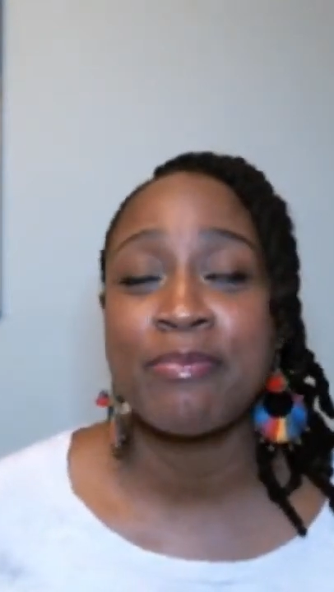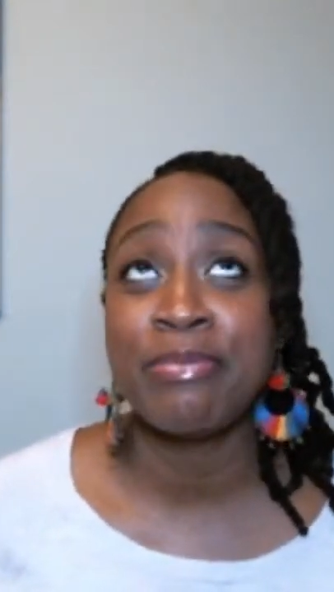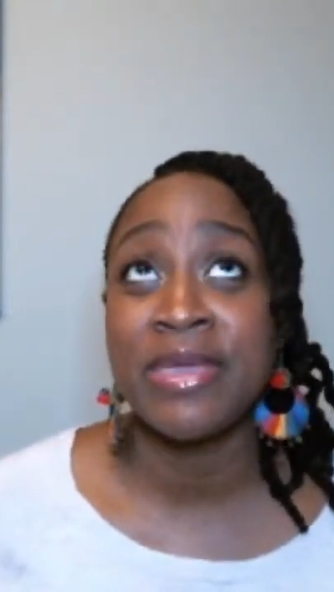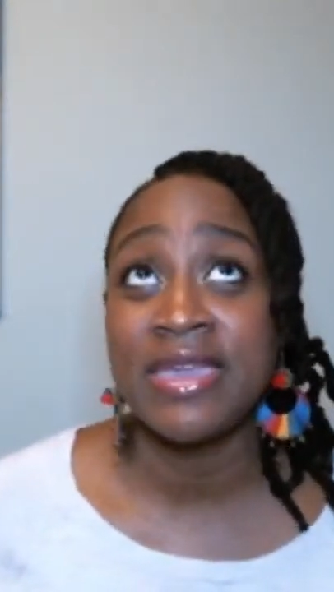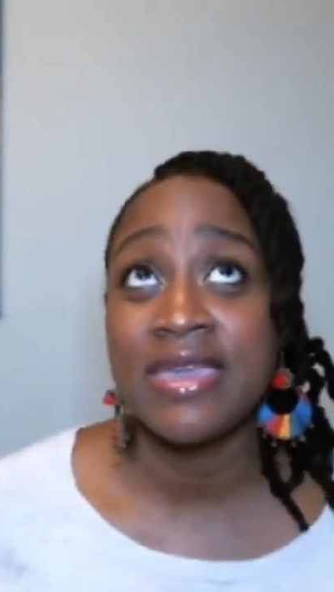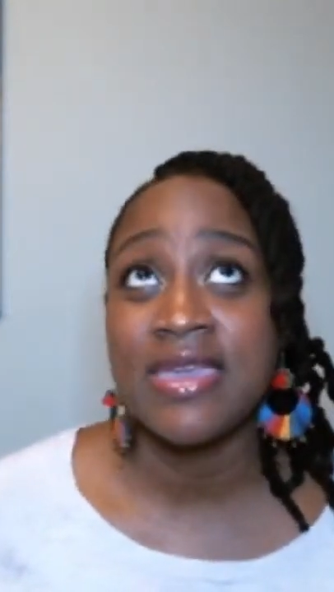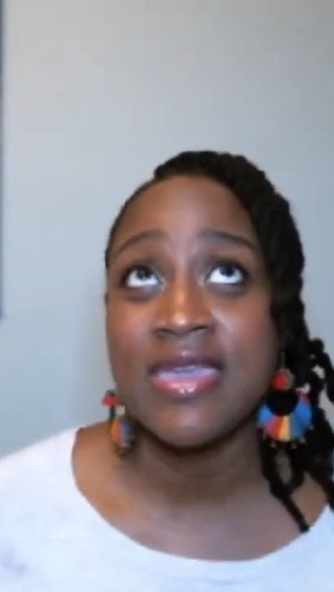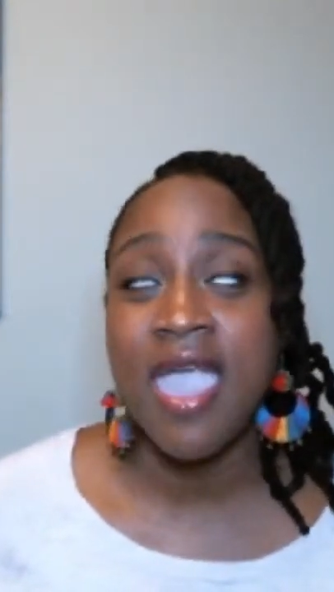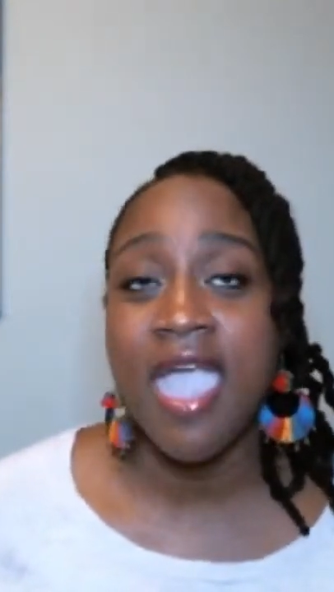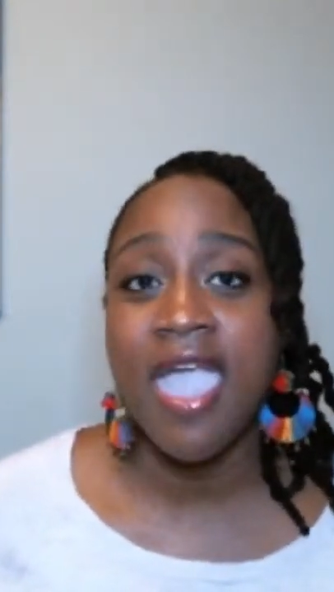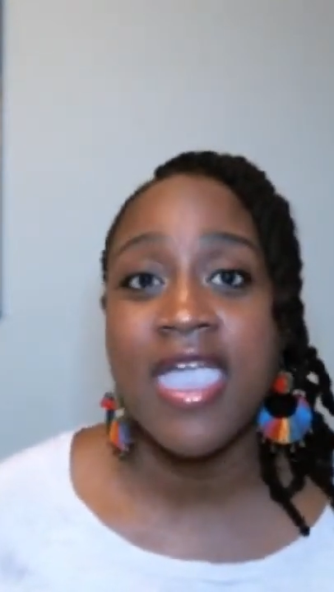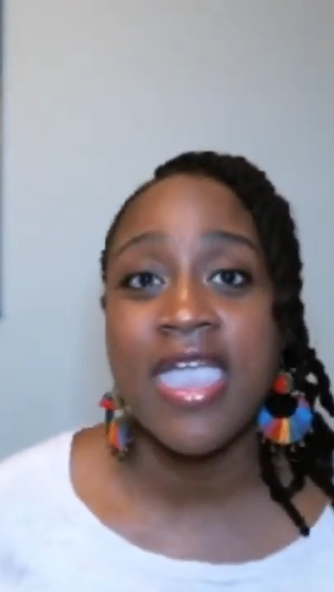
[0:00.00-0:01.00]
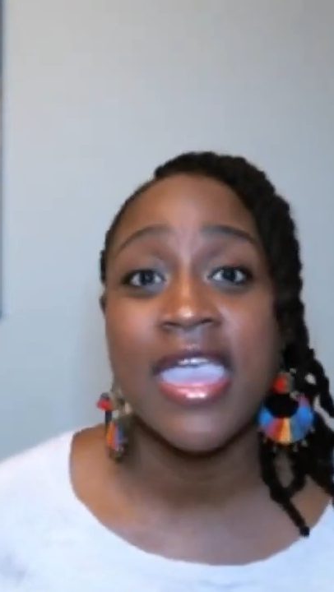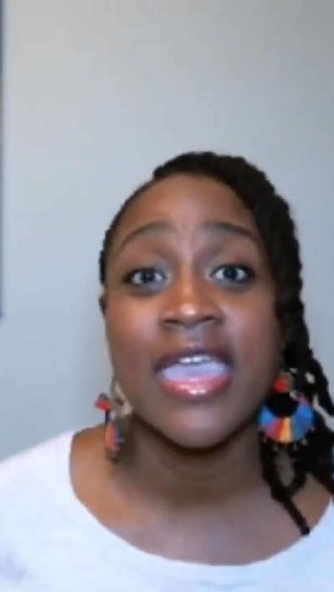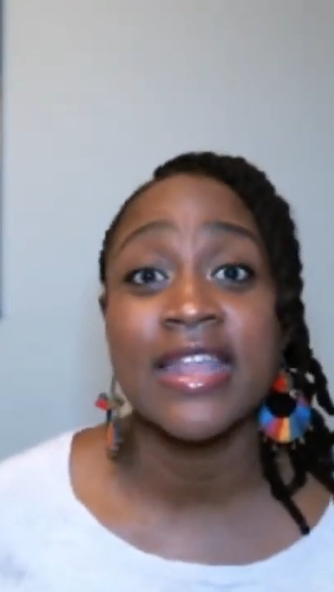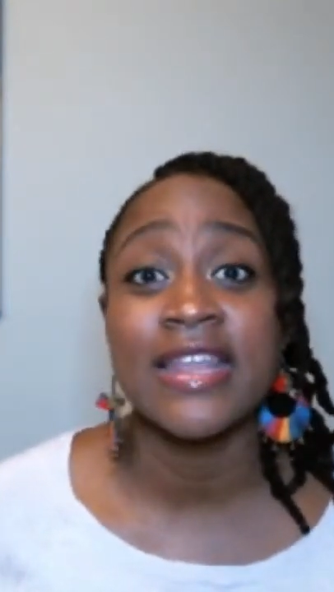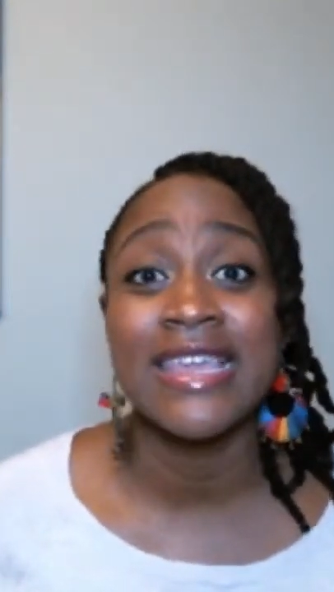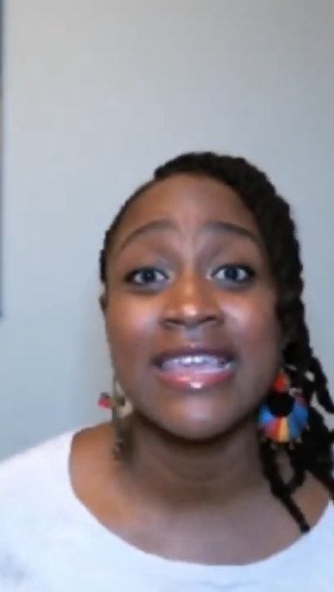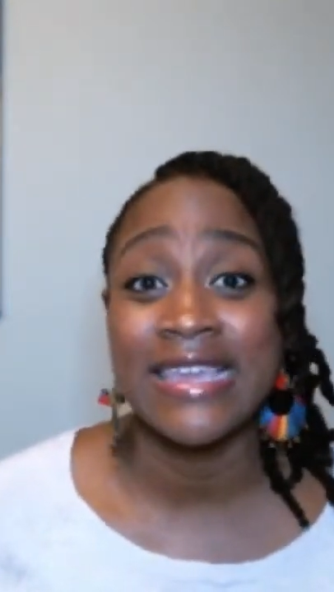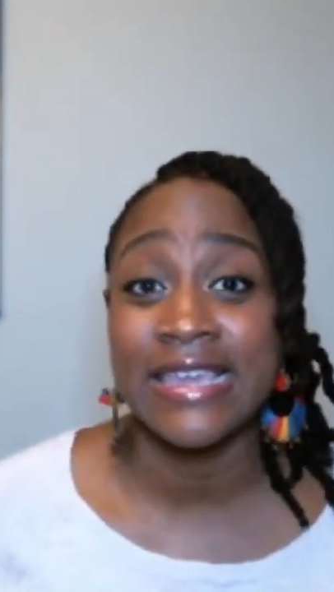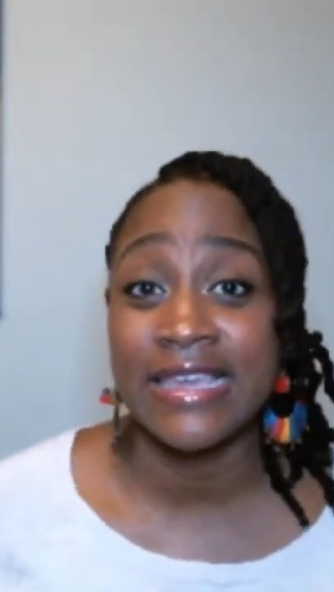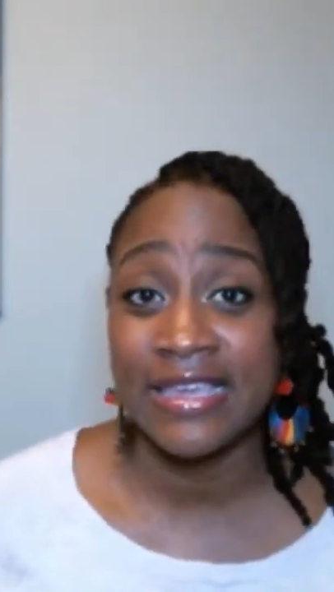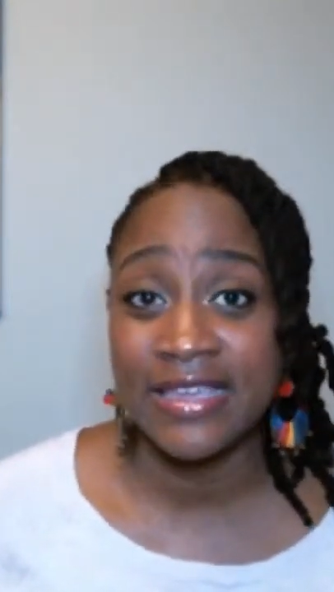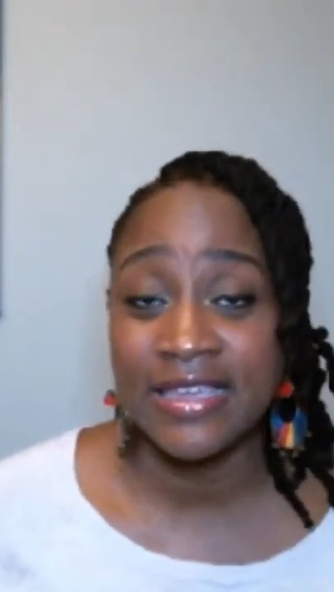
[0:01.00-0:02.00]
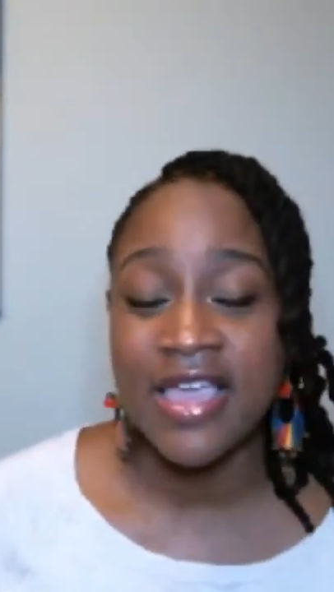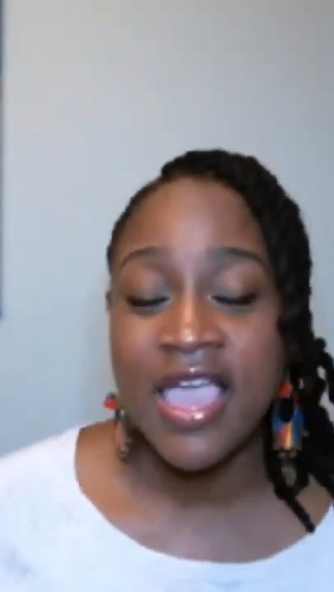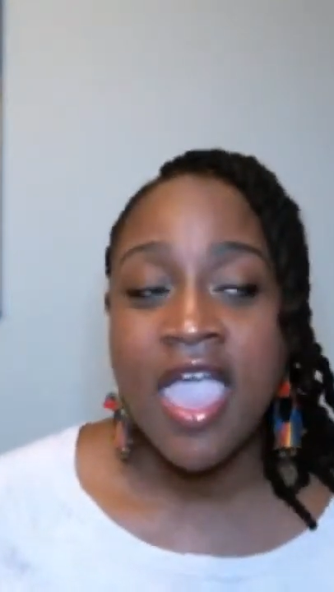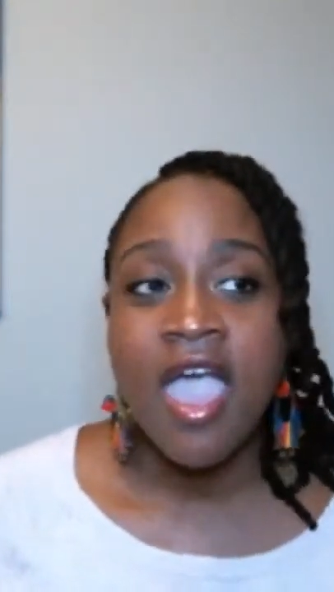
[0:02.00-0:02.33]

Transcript: B and E.